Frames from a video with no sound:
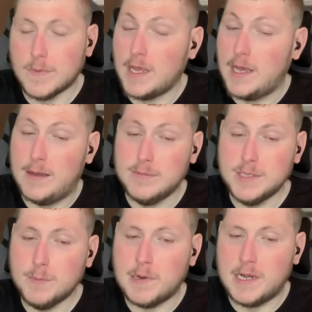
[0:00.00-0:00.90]
I'm
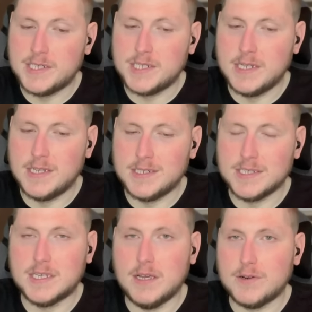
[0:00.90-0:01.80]
surprised she didn't just
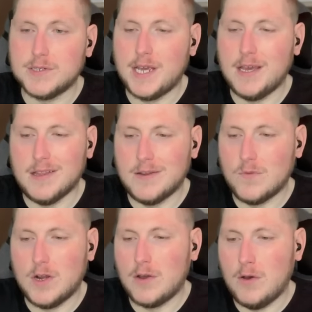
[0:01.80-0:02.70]
tuck her tail and run
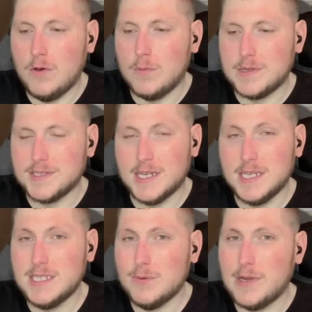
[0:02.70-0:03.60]
home, because that's
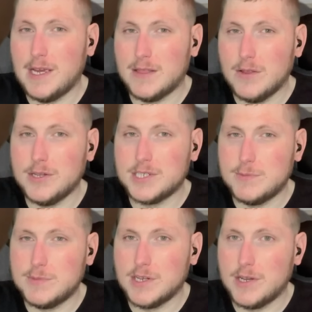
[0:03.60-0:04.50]
the way I thought she was
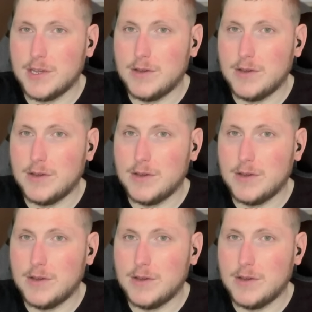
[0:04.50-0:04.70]
going to go.